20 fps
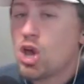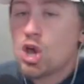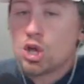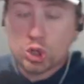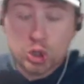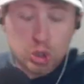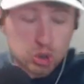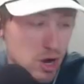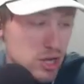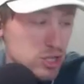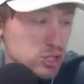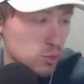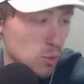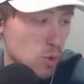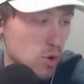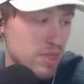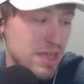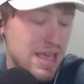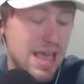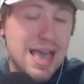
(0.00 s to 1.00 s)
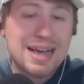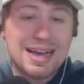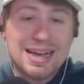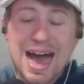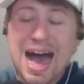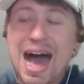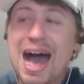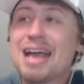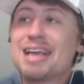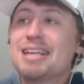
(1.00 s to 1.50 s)
trustworthy
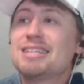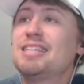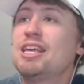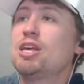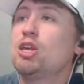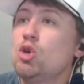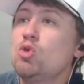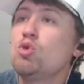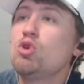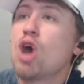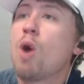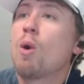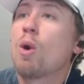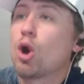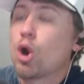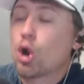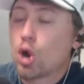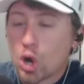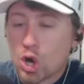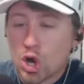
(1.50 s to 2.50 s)
guys that you know are